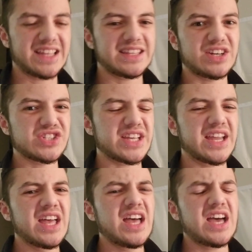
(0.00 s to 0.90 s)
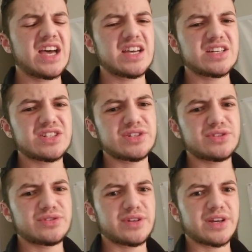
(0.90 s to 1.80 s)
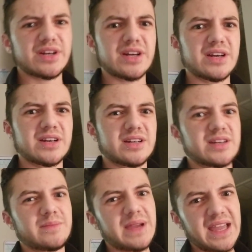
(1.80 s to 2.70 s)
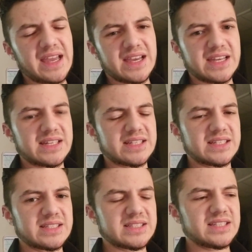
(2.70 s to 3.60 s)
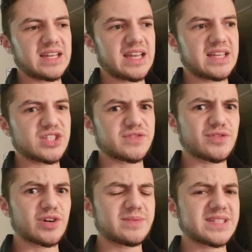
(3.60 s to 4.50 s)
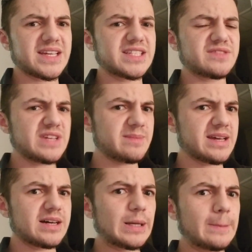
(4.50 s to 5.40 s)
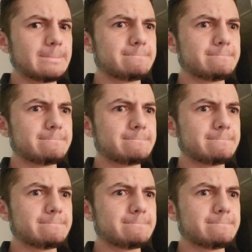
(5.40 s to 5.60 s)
They're just like, oh, you're a man, and your form says female.